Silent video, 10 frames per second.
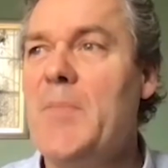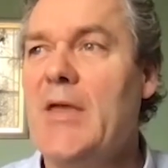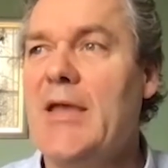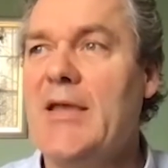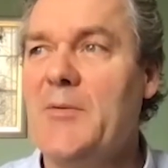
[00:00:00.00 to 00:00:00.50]

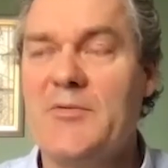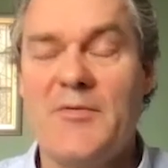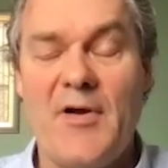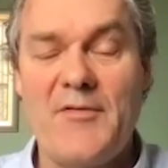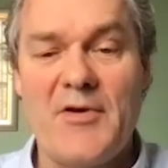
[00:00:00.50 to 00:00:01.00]
It was a
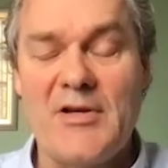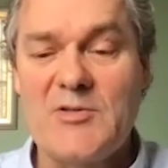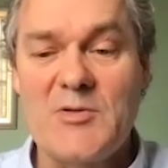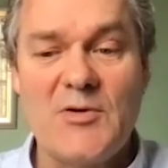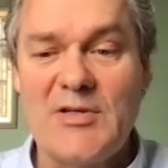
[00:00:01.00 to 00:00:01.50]
very, very
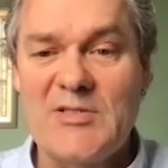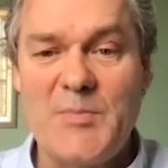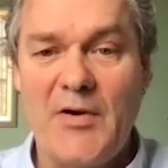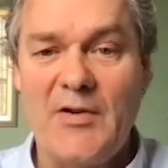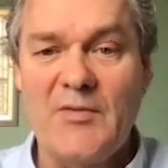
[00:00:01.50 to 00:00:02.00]
good
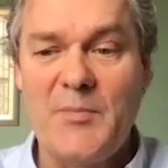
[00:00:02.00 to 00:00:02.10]
experience.